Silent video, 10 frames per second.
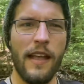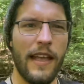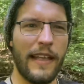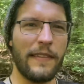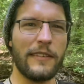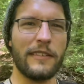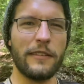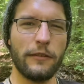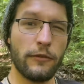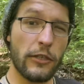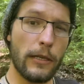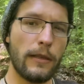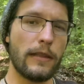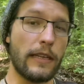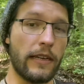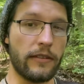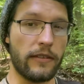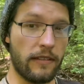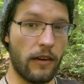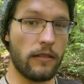There's a little chill in the air in
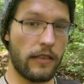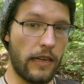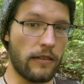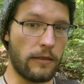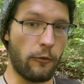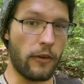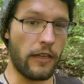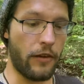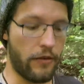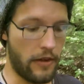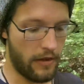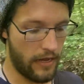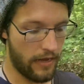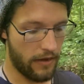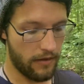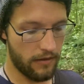the early morning here in Indiana,